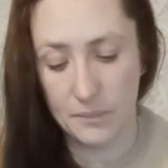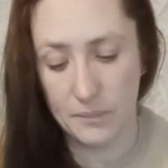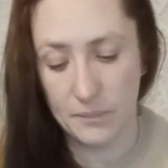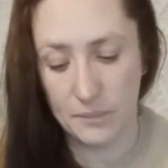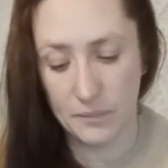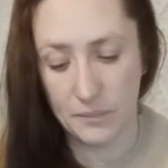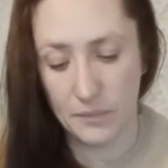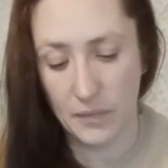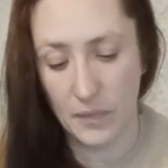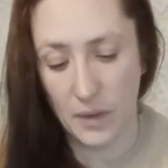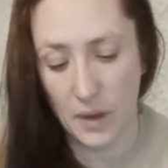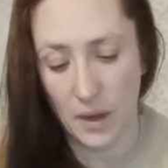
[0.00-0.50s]

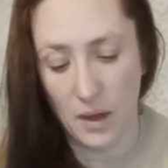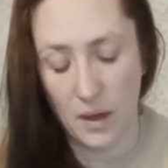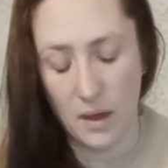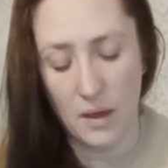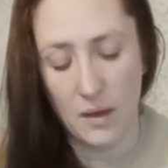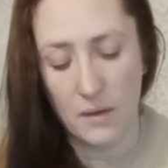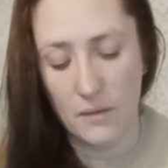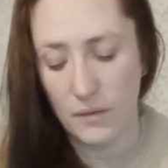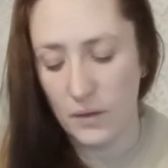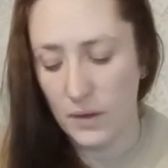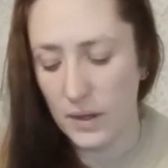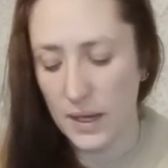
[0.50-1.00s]
I
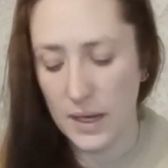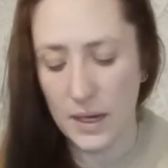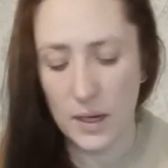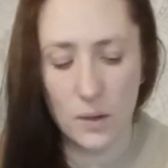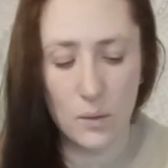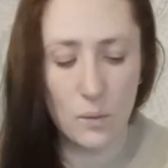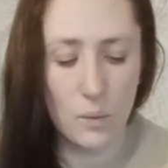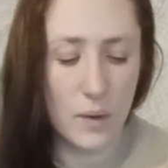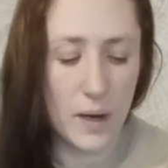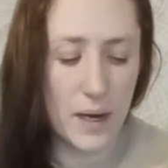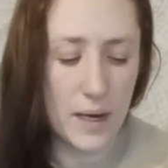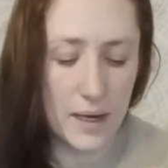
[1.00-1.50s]
feel like
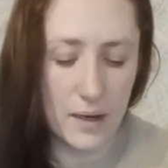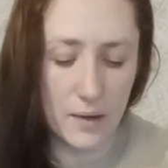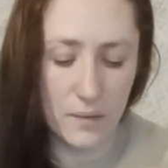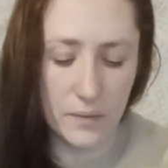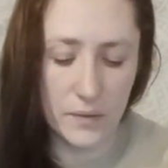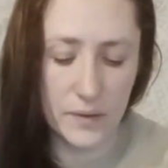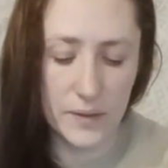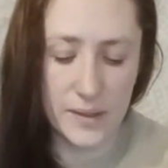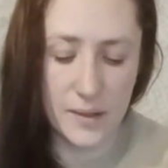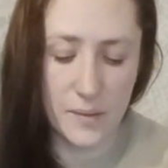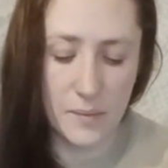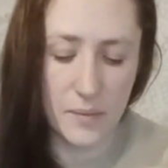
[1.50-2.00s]
you're waiting
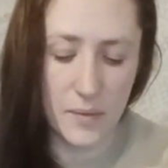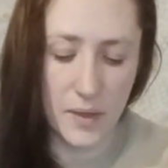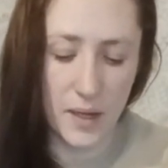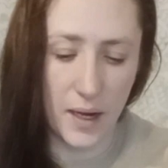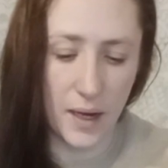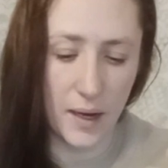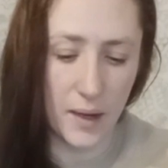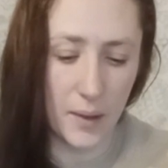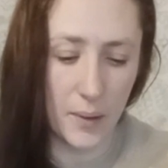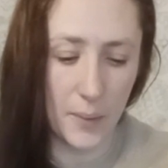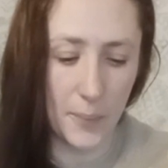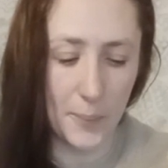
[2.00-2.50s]
for
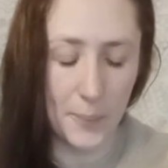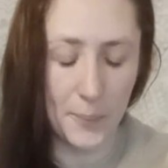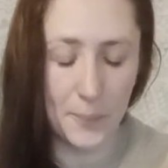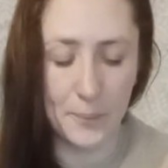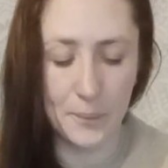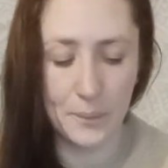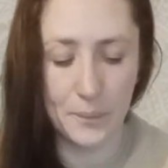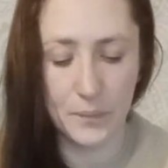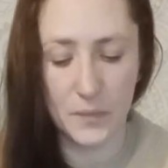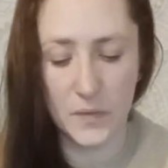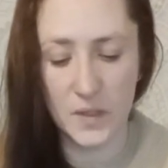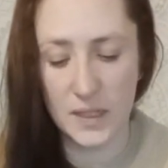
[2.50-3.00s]
something
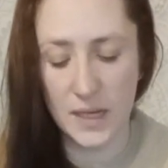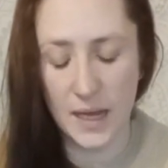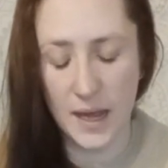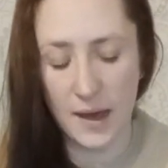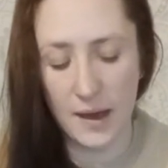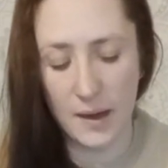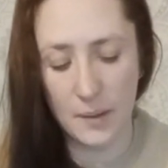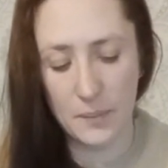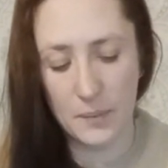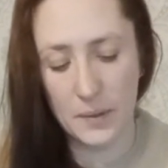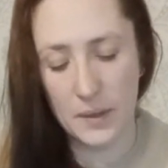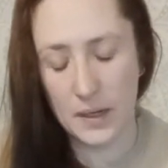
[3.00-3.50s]
to
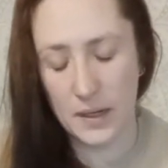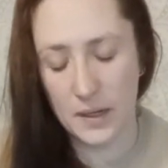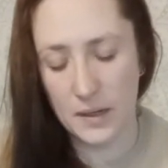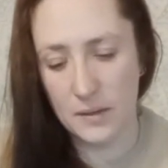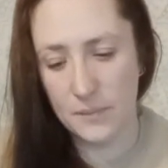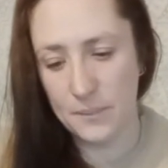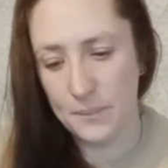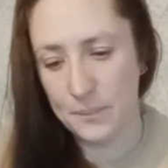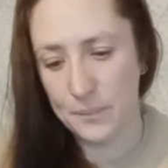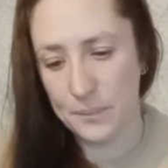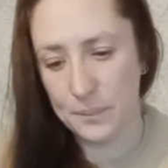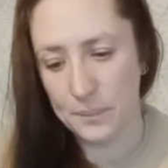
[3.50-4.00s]

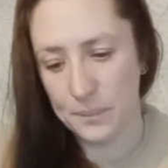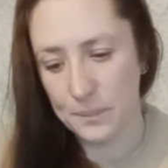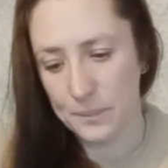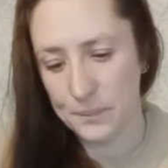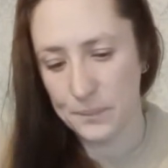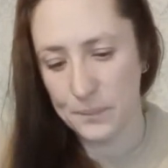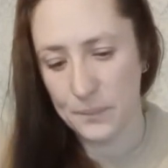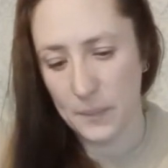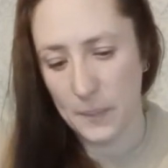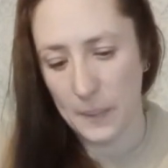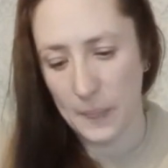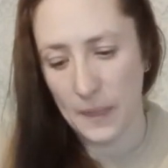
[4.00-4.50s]
happen.
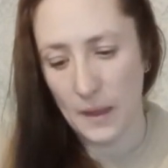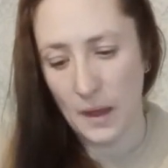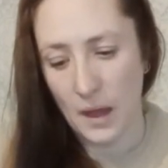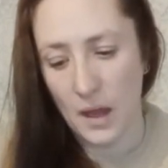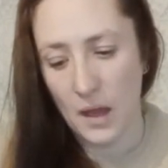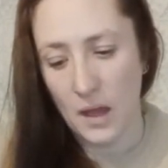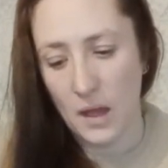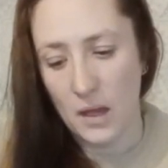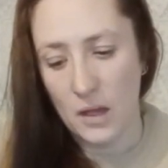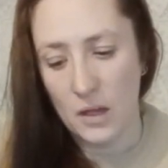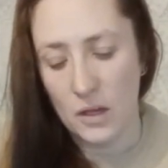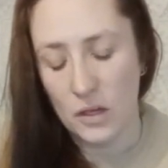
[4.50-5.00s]

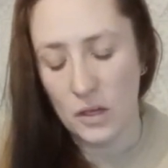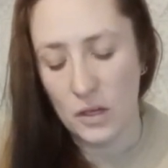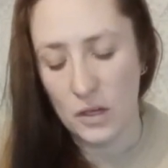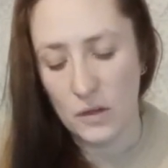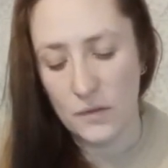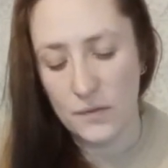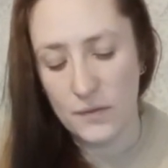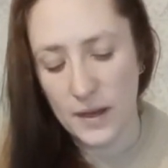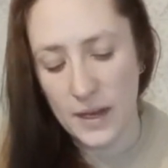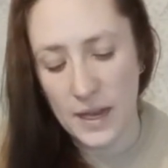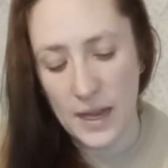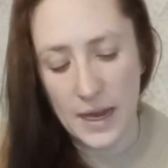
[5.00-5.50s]

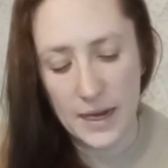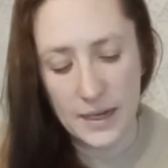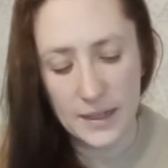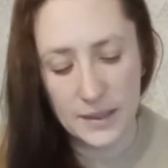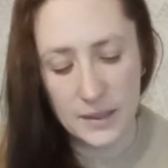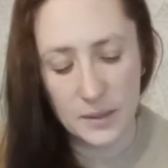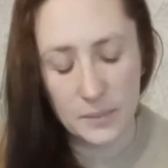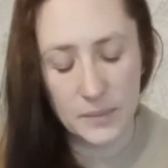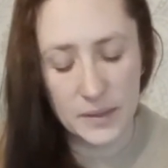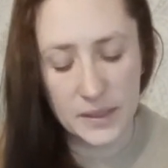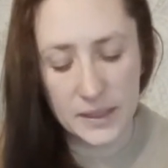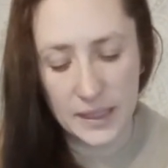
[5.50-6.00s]
You've laid
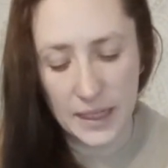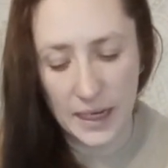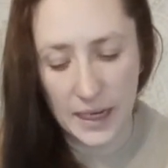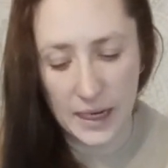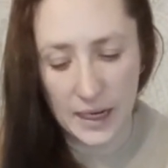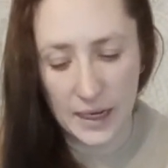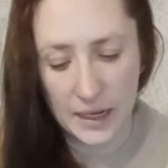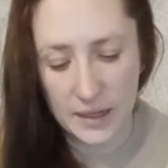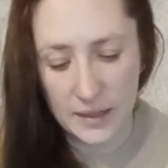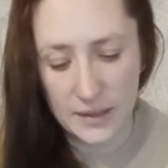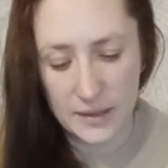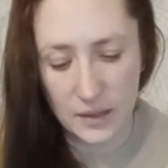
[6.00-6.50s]
some
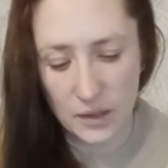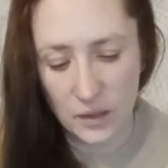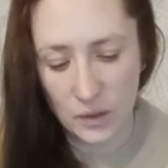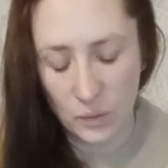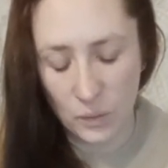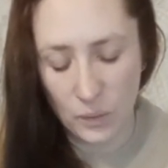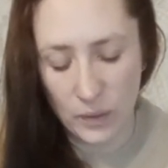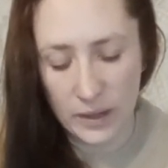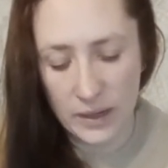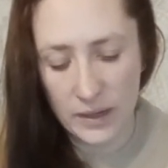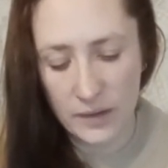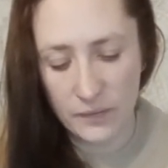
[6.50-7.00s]
seeds, you're
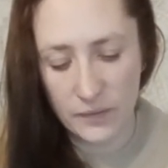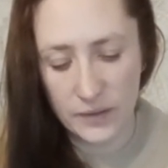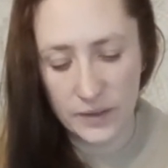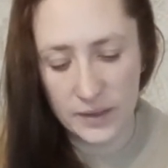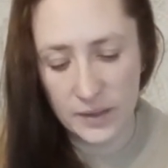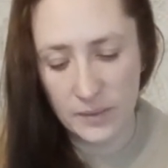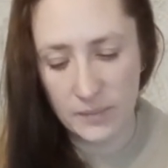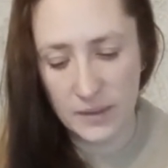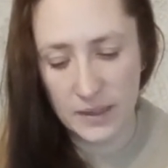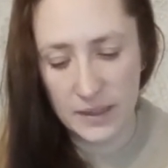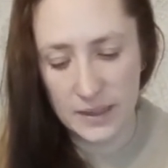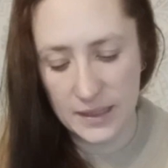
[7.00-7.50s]
waiting for
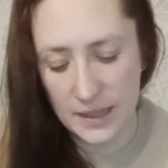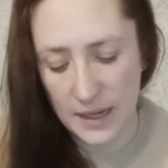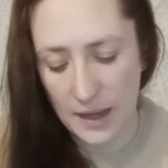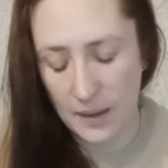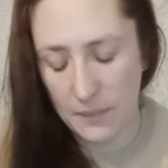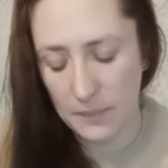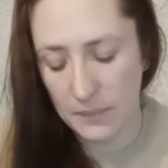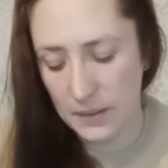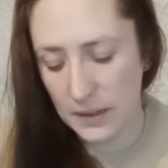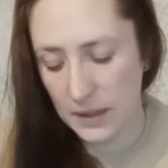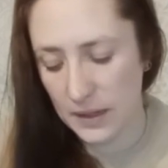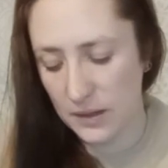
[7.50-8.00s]
something to
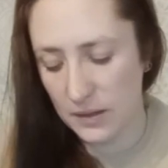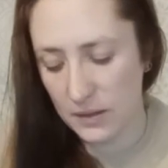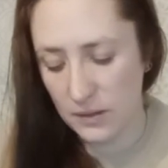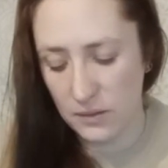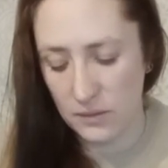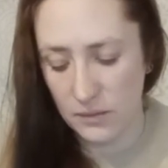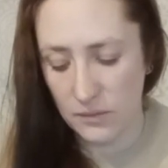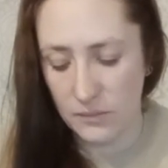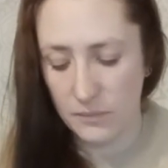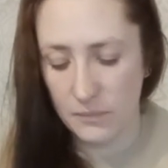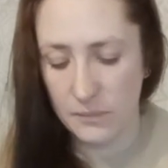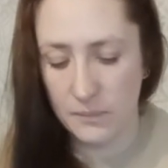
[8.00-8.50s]
happen.